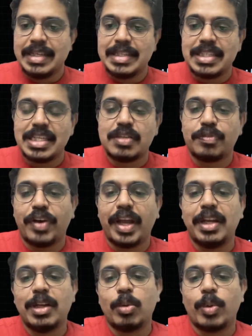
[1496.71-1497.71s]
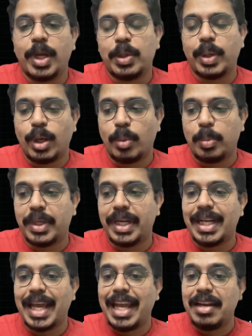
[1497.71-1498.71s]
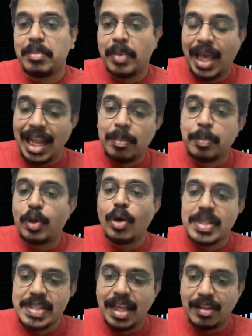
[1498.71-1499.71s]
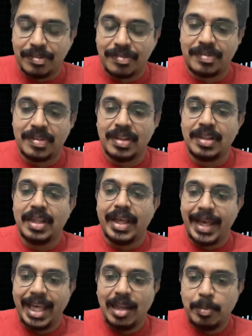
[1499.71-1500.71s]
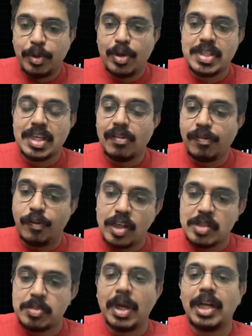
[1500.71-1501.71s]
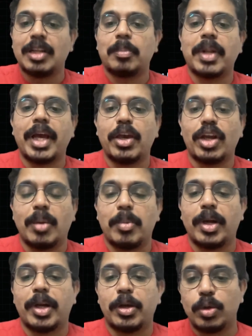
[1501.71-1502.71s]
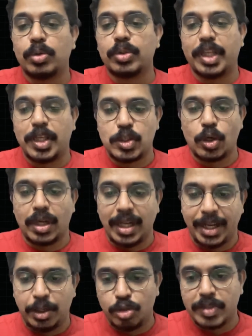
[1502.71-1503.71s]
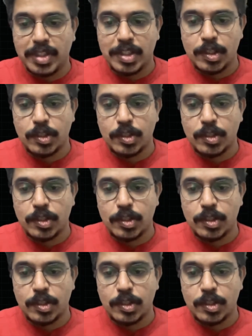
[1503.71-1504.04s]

Just find a way to adopt it and help yourself. Help yourself, force multiply your ability to do things online, do business